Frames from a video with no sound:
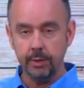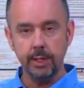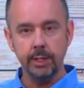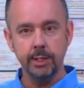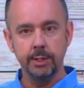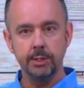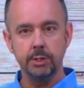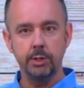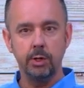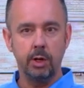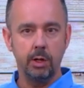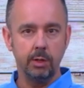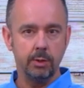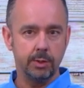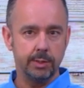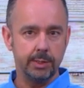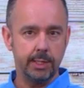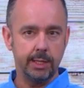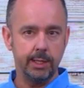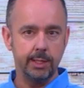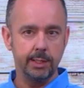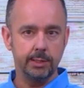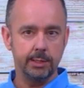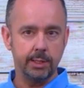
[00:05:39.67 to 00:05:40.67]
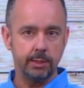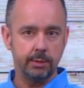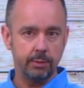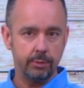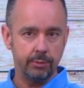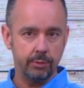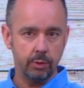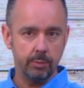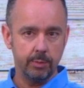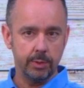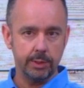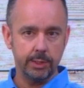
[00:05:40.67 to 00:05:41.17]
the installer settings on the
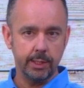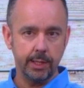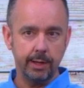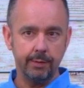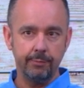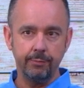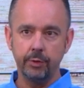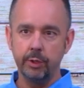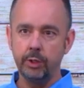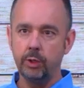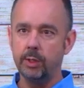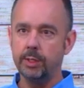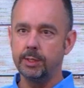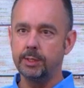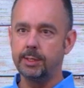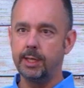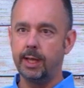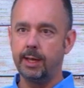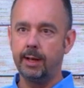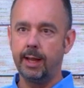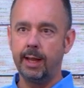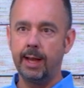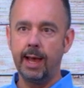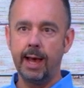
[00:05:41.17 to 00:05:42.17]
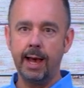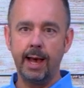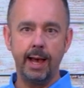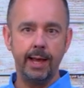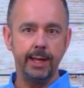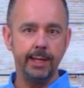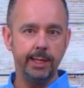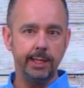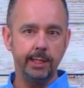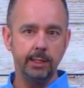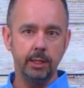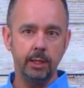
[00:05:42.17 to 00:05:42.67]
thermostat for you to set a
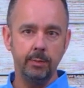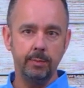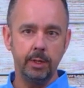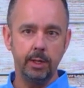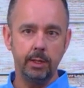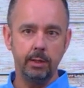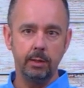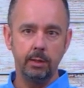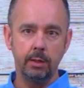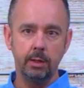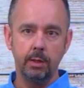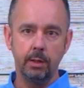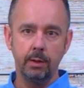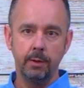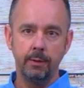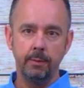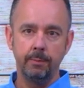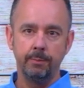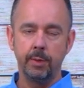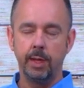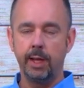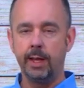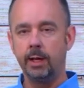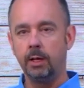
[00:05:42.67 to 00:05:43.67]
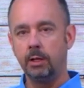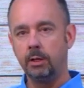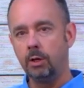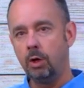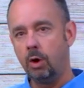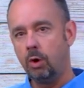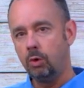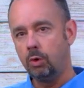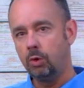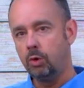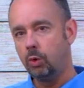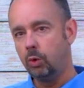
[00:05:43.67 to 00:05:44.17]
high heat limit and a
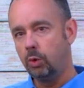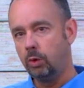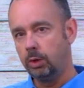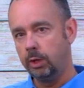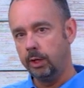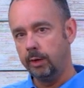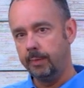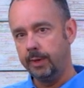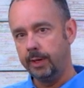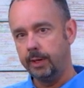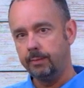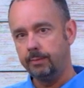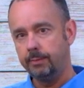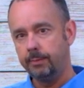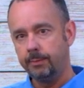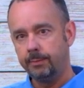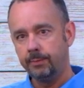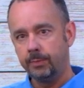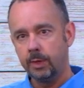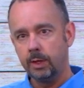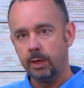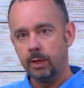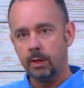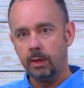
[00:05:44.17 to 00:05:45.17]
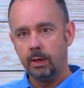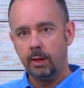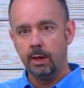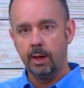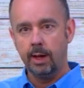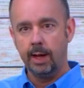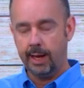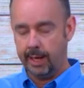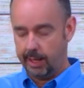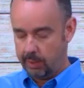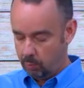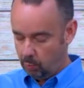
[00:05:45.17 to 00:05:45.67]
low cool limit.
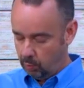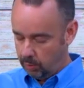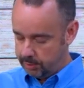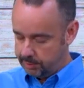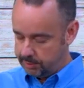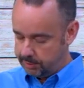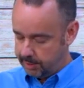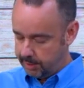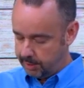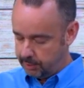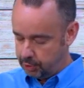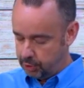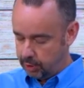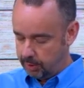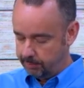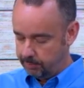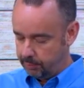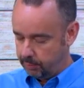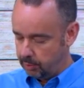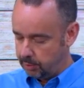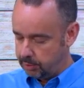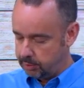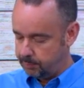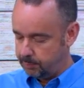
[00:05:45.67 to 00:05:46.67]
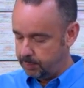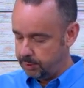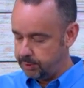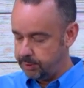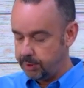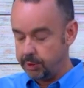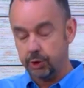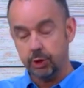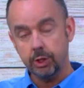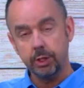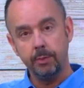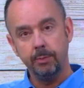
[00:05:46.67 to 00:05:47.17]
And once that jumper is
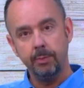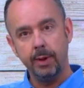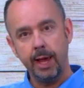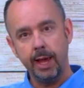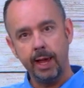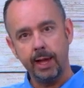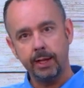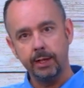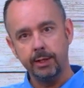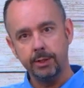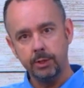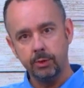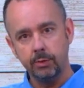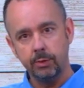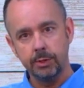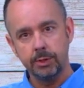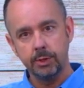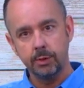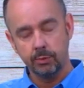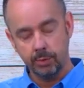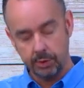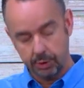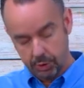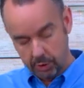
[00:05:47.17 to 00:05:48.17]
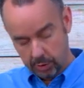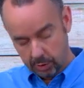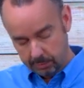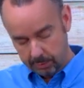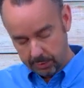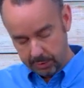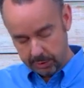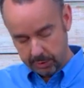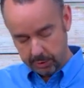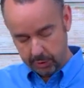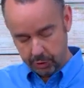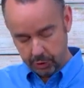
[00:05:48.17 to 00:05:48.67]
positioned back into its original
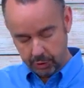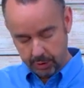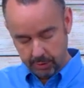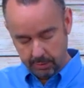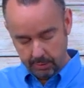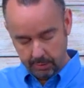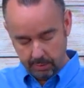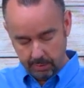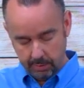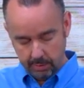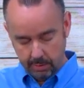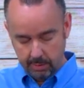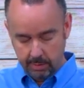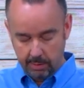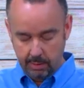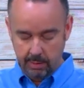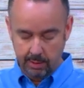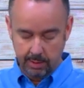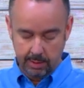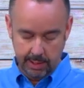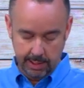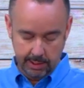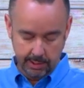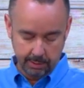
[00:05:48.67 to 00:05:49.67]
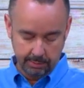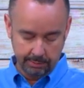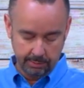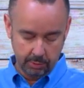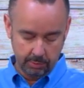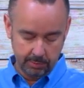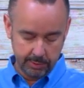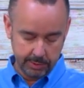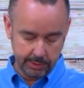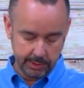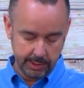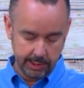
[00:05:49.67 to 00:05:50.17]
position and the
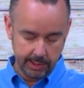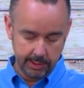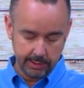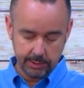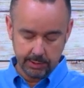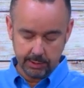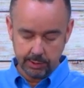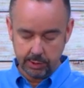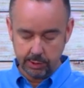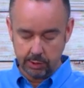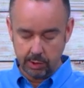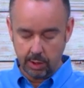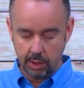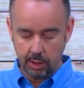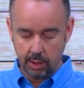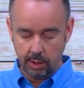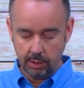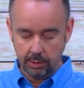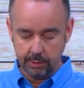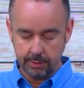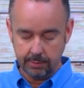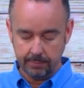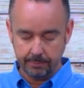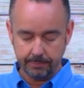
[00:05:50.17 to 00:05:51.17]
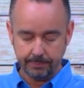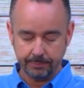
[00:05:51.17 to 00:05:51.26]
thermostat is installed,